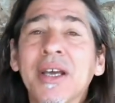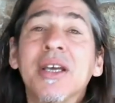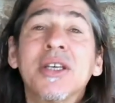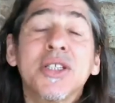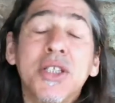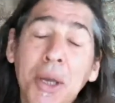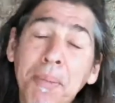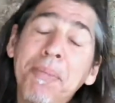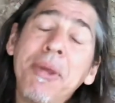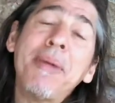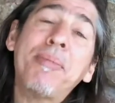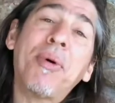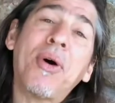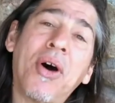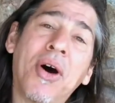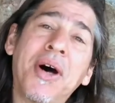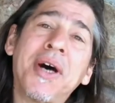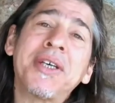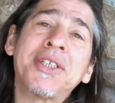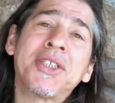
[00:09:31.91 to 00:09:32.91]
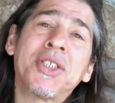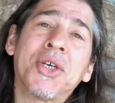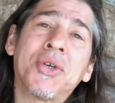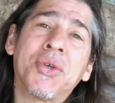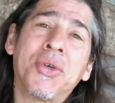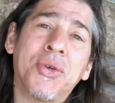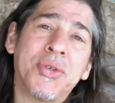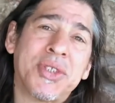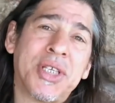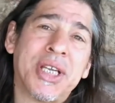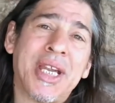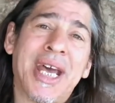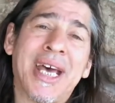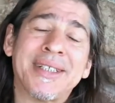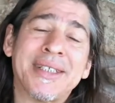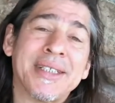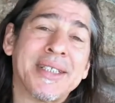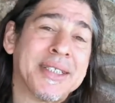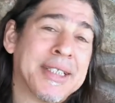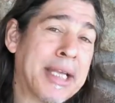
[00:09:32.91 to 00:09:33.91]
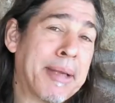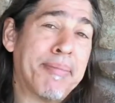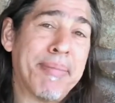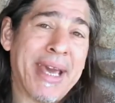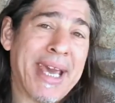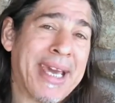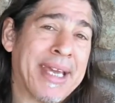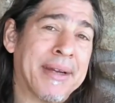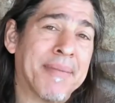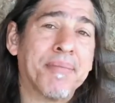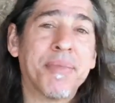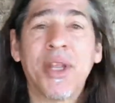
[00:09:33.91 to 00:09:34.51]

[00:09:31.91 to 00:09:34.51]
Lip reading: Some people also use it as a sleep aid.